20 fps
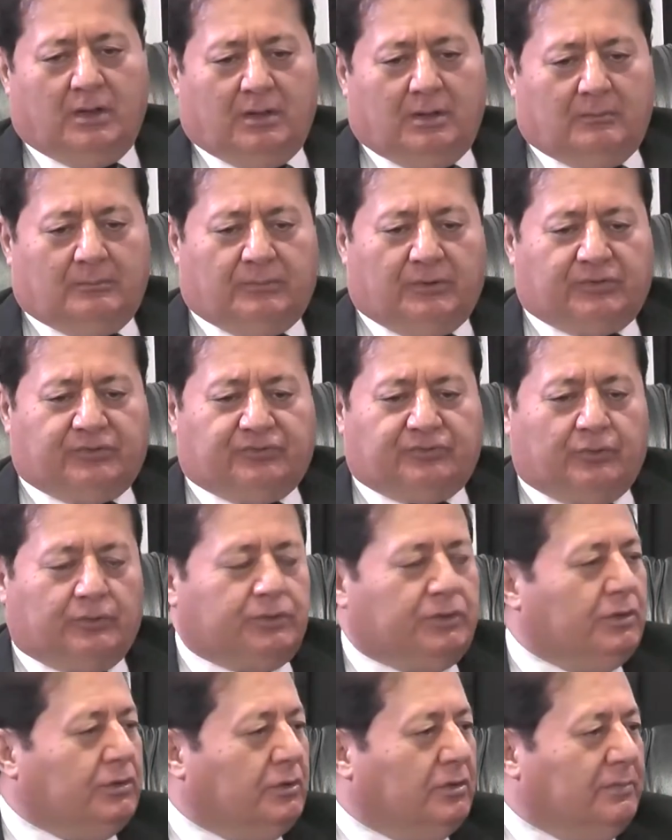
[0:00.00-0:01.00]
But
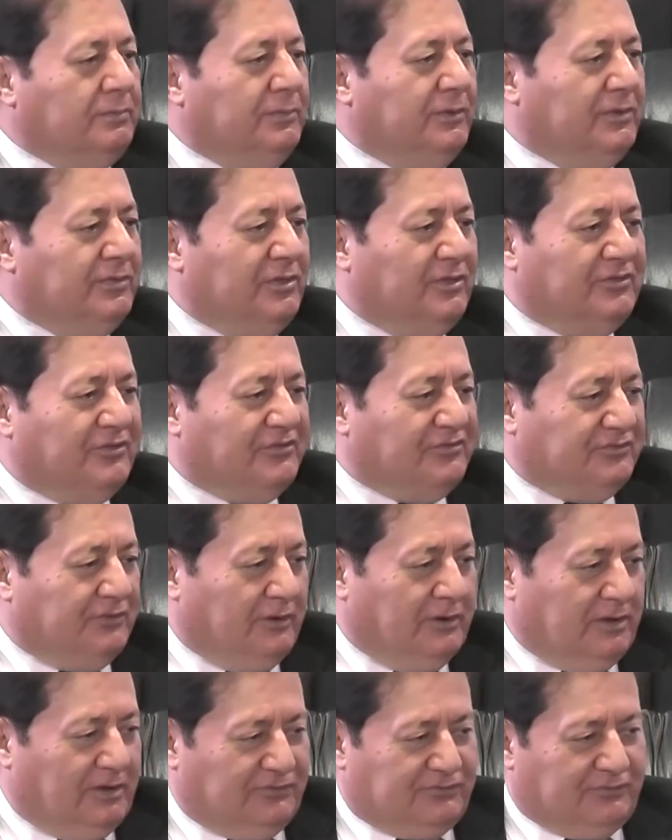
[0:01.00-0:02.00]
Turkey could be the
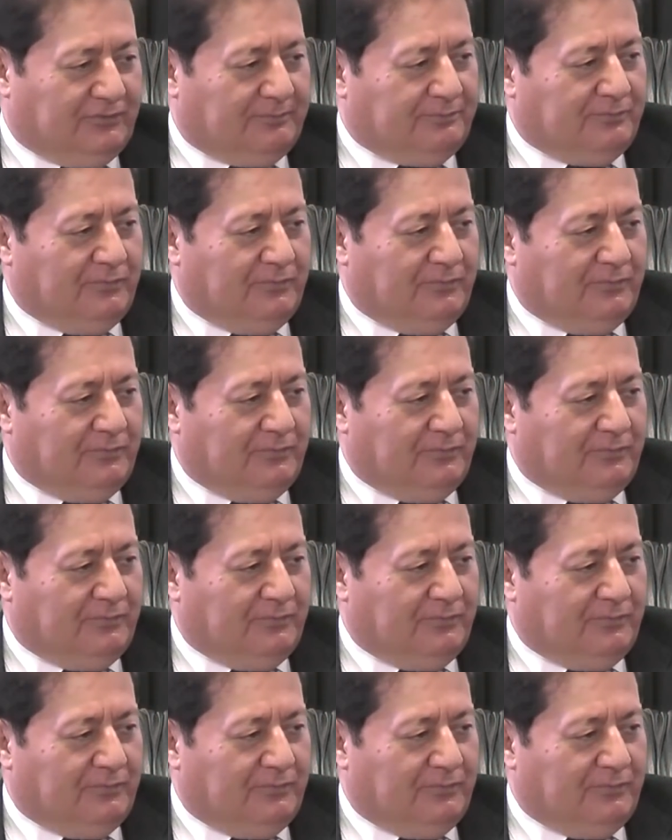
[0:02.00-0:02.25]
destination.